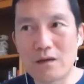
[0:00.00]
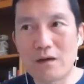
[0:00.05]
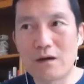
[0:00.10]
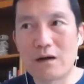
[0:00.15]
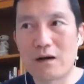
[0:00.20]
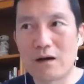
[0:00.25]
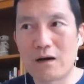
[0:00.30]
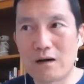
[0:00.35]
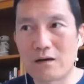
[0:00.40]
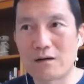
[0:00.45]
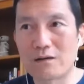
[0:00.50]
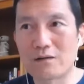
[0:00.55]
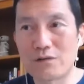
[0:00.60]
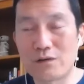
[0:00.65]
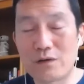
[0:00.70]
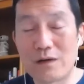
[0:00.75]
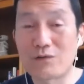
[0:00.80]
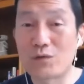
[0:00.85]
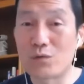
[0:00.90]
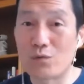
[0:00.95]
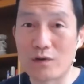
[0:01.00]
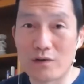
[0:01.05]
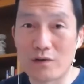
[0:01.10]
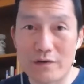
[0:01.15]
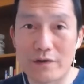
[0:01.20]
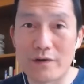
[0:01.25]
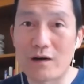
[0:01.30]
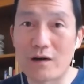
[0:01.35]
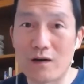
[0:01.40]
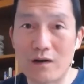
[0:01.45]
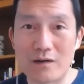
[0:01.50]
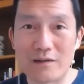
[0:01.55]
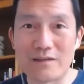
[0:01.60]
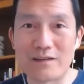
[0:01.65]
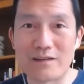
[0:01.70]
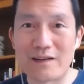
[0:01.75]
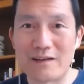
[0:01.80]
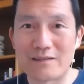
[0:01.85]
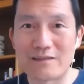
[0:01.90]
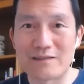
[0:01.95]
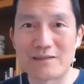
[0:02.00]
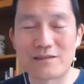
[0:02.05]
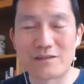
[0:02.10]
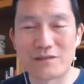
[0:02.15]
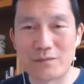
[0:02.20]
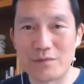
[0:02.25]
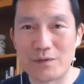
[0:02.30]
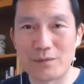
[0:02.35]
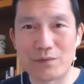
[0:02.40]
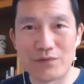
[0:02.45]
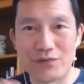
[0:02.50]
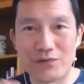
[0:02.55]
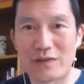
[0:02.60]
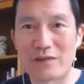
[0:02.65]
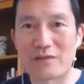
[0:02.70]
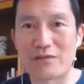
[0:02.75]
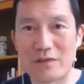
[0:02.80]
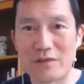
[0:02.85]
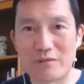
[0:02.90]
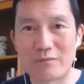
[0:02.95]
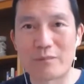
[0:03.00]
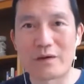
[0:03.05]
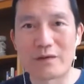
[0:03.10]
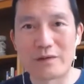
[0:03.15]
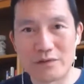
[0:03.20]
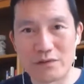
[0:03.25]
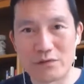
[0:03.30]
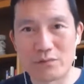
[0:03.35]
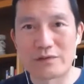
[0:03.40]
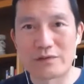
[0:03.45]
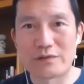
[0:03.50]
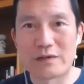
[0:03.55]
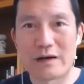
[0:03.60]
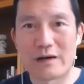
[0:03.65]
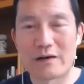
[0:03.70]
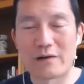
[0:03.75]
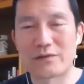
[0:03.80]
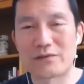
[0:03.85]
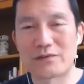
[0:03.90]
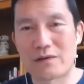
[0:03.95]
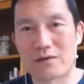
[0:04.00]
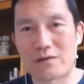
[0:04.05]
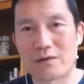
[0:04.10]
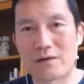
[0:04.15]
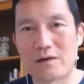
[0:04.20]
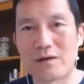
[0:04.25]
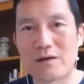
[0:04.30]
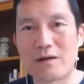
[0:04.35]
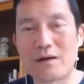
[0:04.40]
uh, you have to work very hard and to be able to save enough money to retire etc